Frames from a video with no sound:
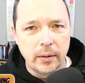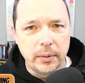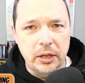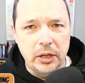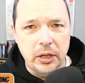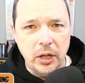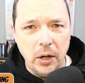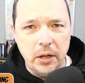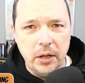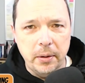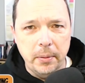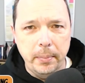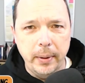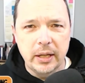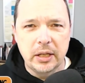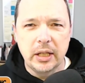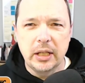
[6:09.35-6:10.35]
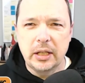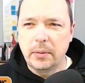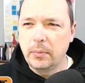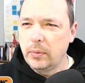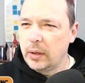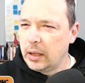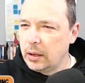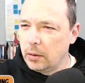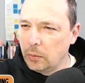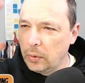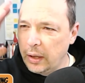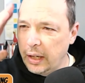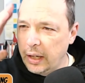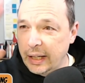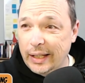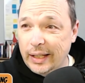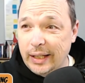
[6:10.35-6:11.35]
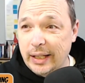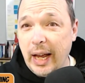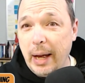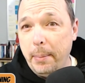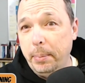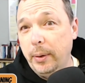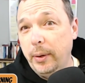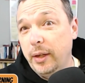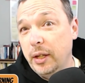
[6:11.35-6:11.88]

we start the business and we we accept